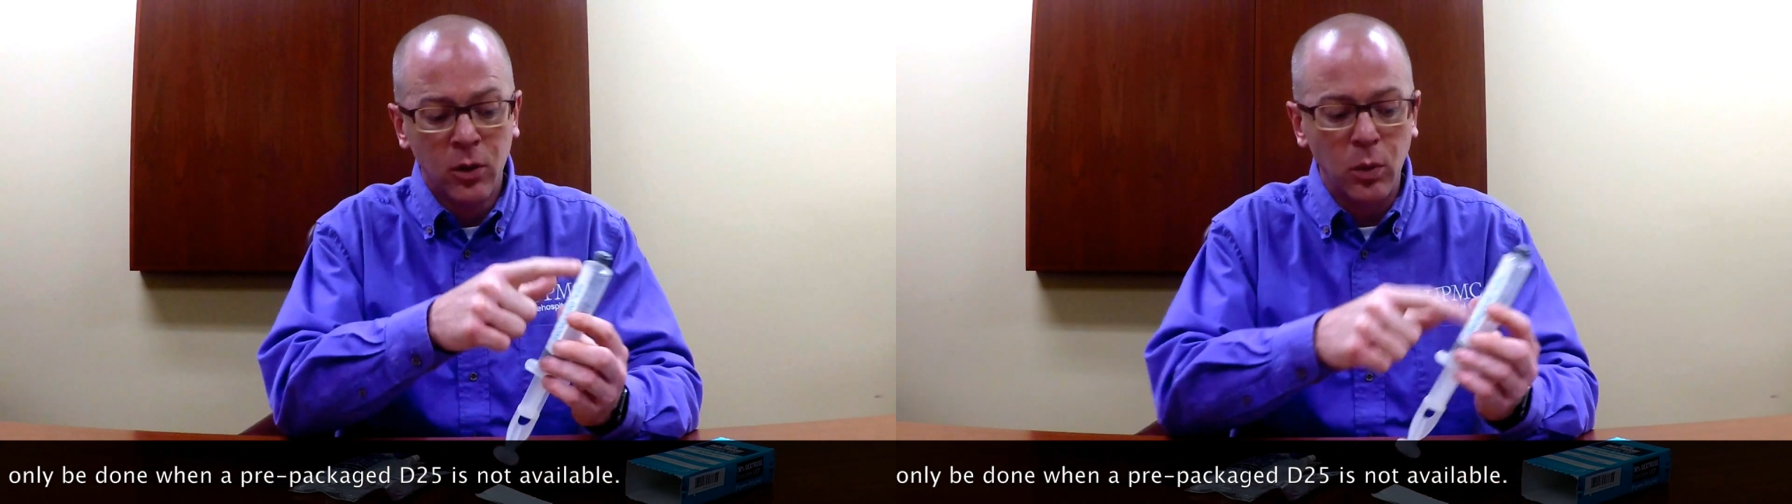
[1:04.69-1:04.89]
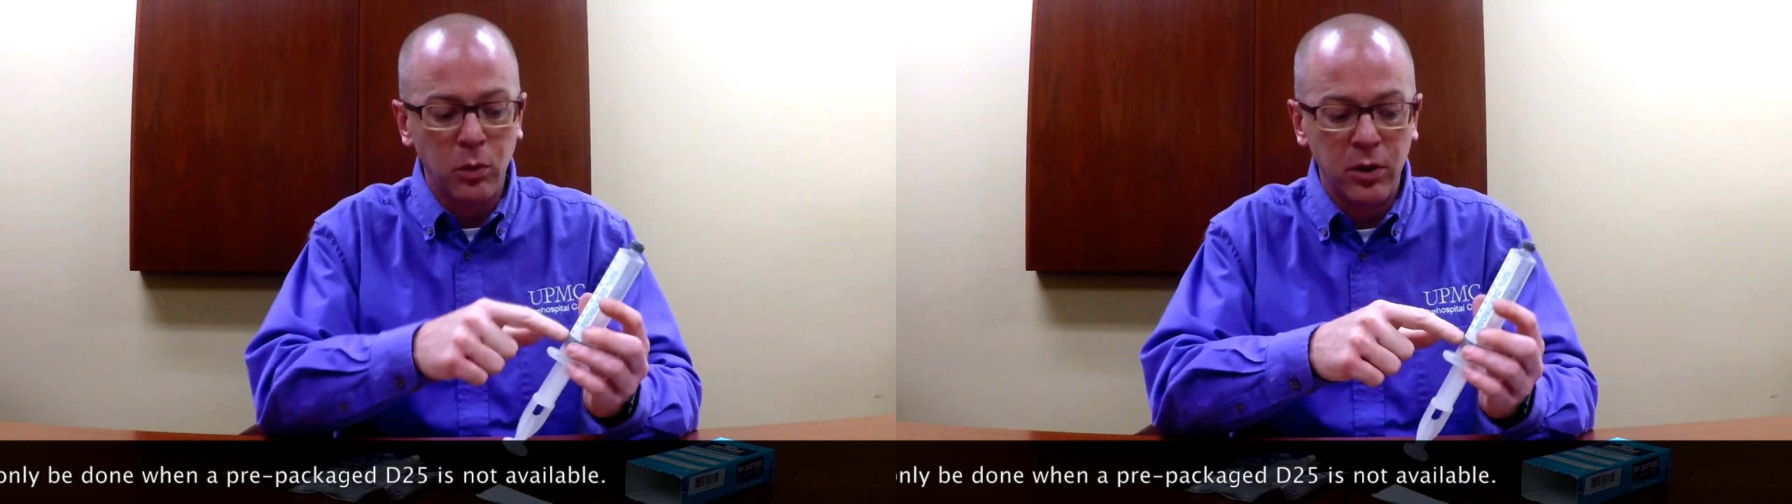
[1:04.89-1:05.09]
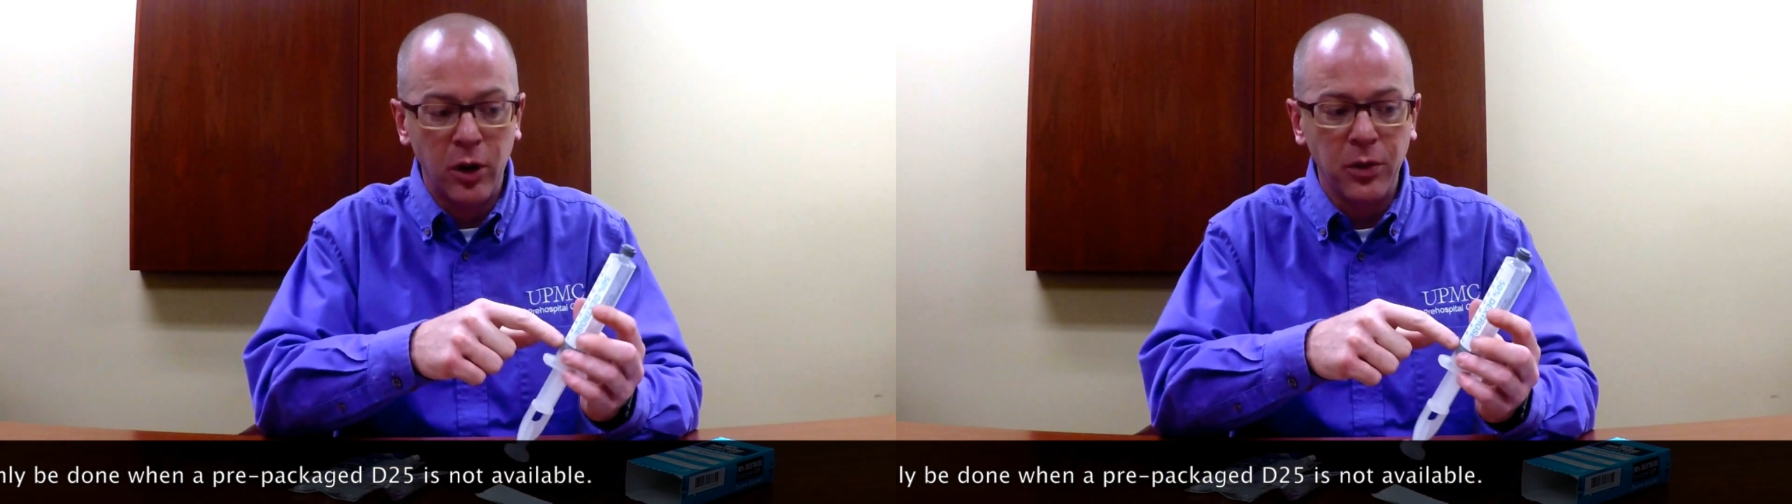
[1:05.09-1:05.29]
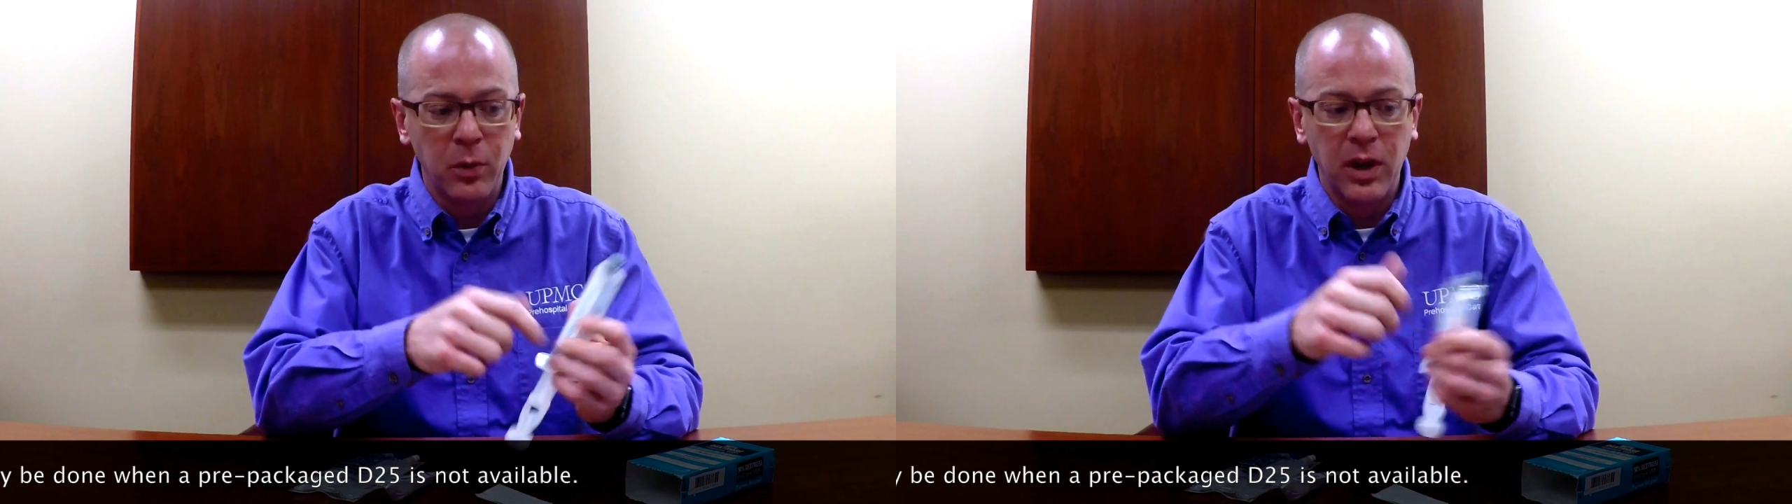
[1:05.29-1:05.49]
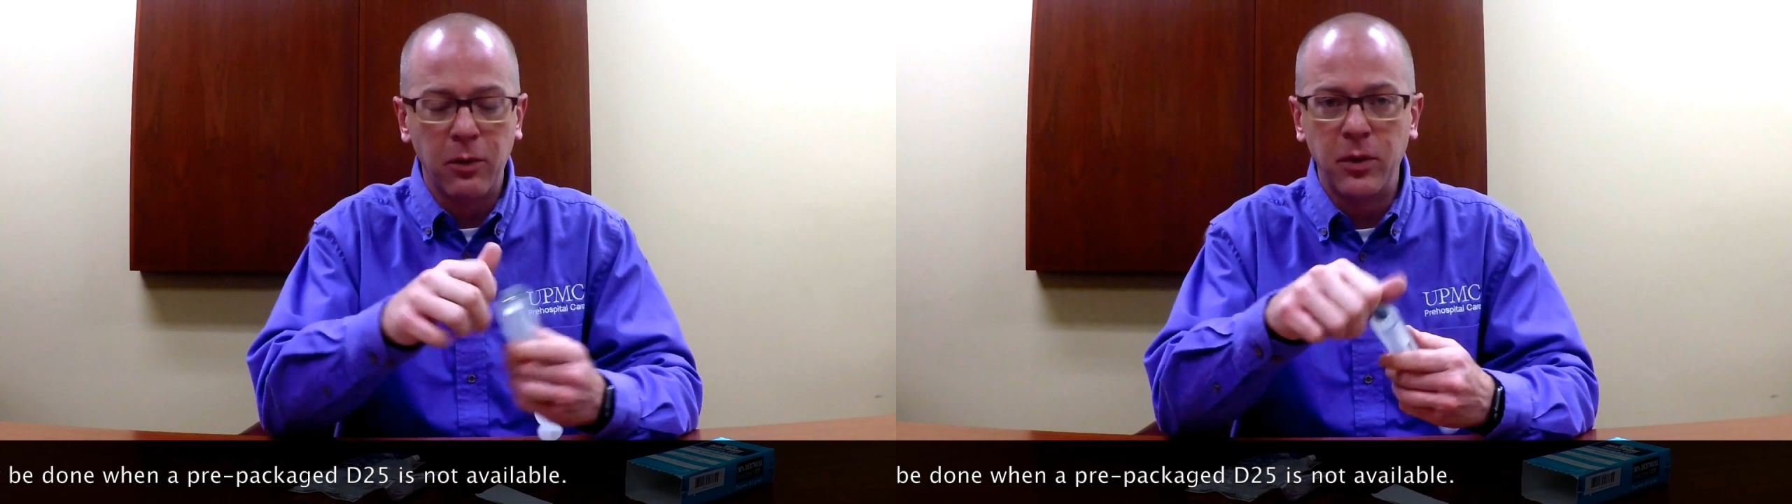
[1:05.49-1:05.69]
we would note that
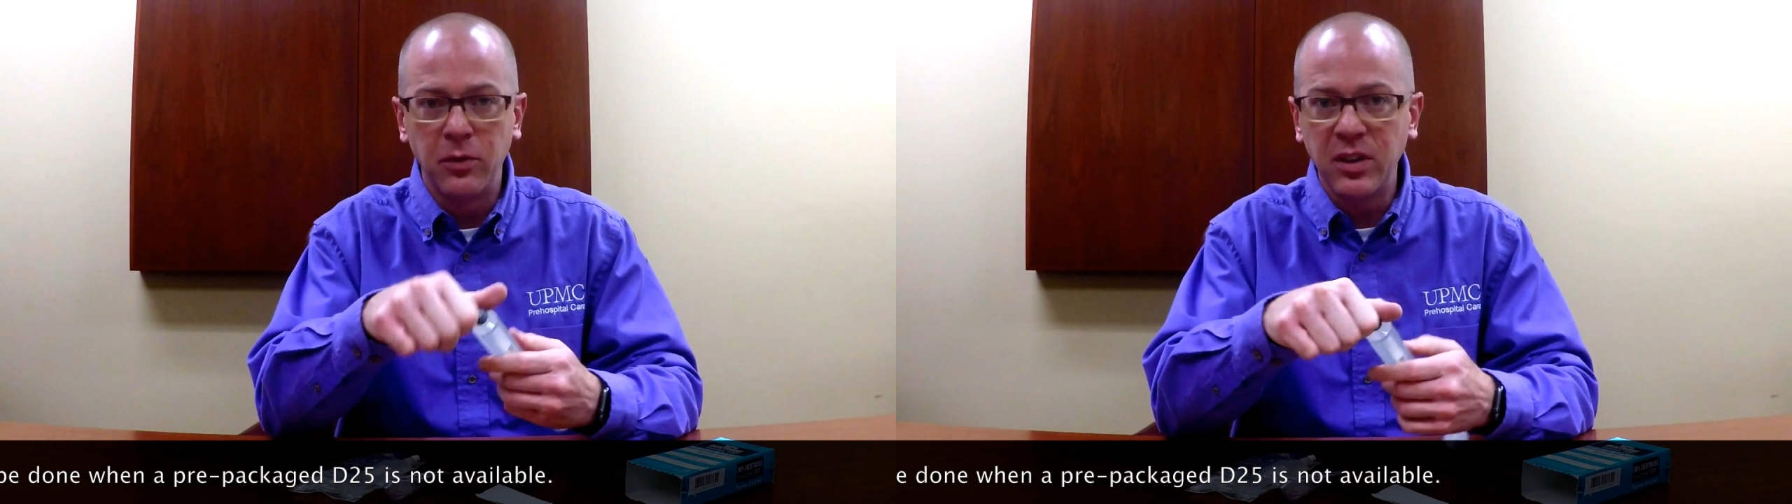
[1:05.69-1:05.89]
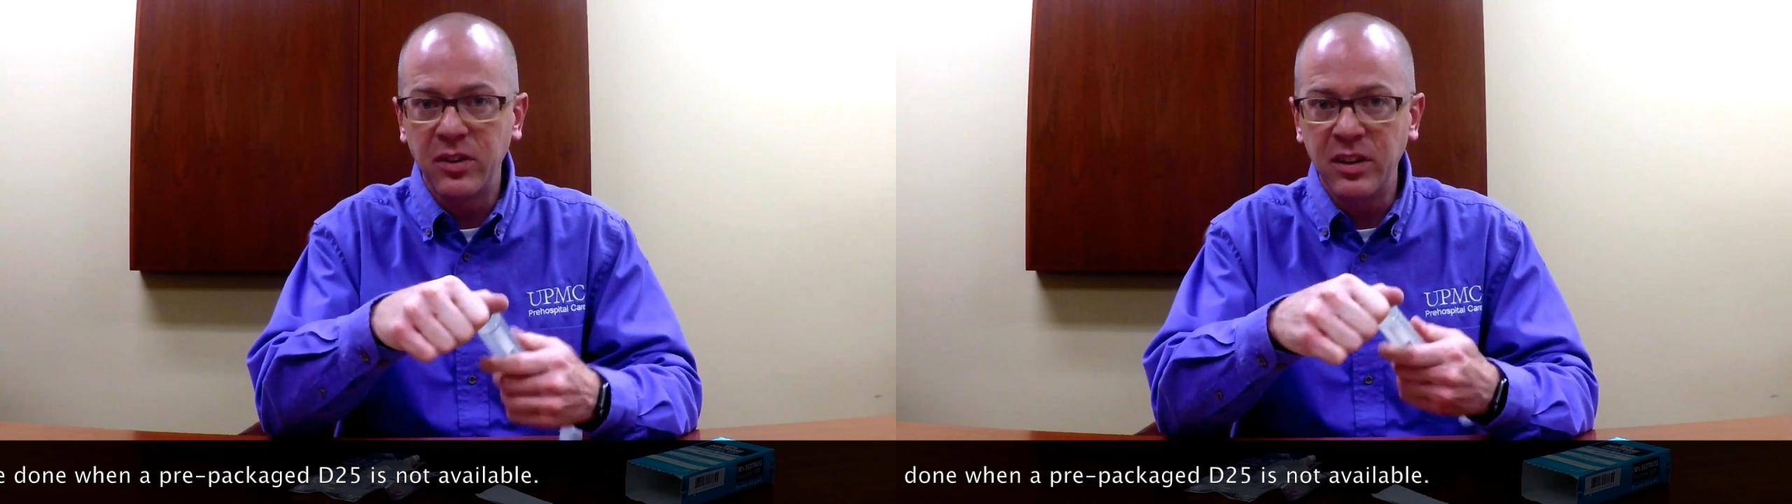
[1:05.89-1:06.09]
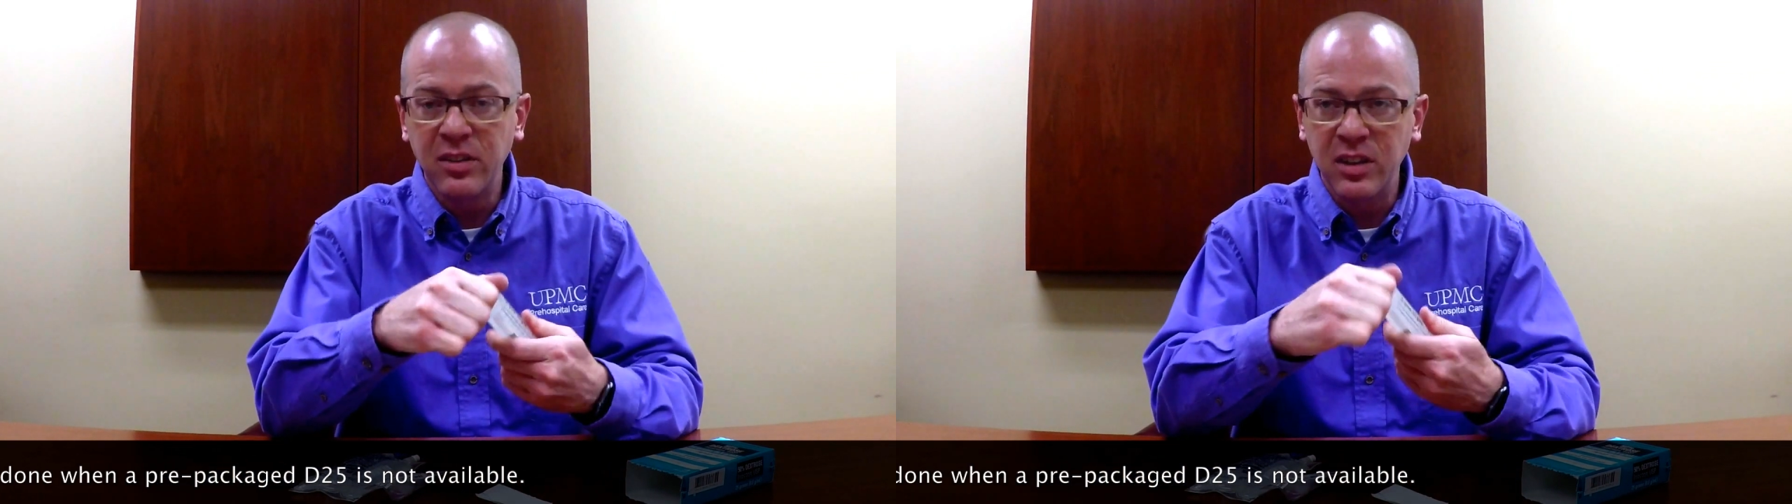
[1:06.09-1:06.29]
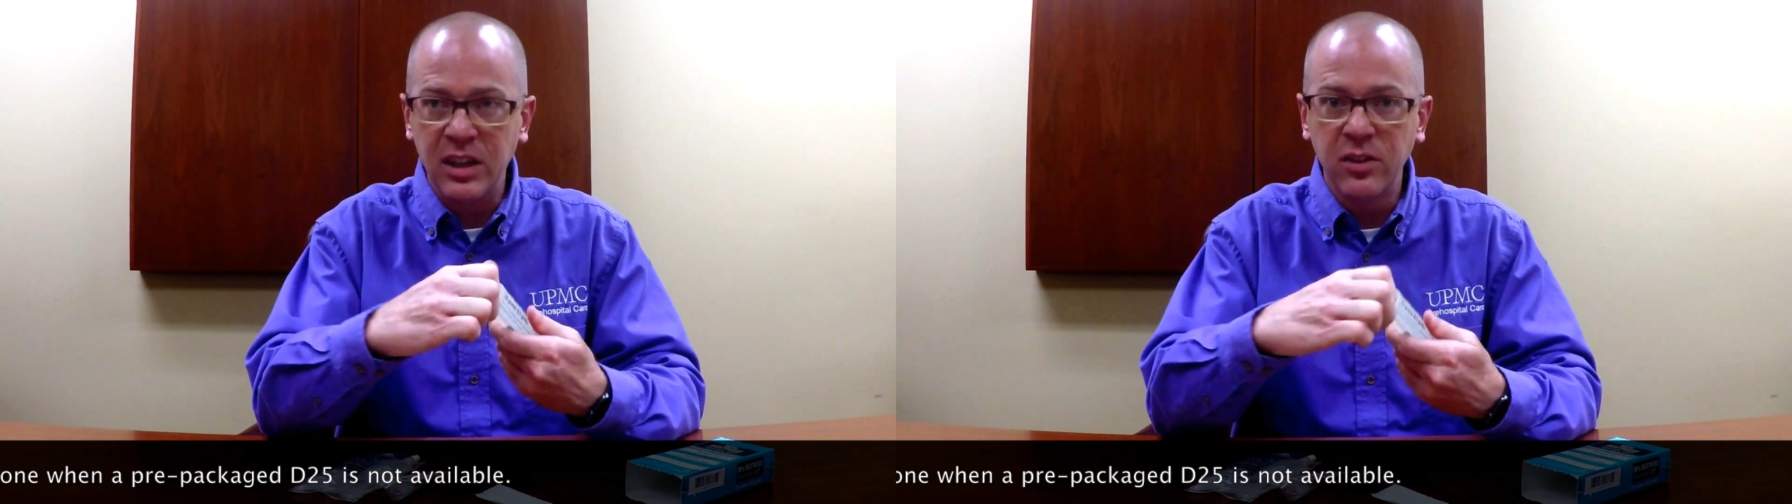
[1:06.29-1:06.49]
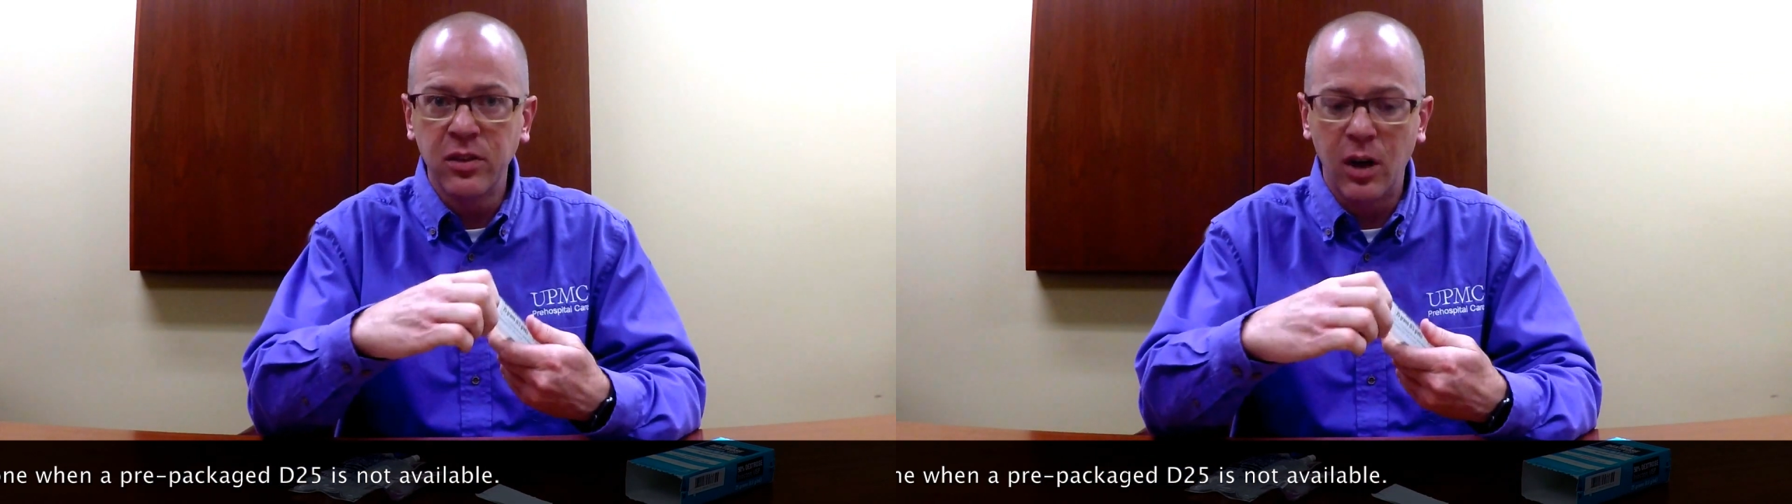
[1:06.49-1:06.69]
we have 50 cc's,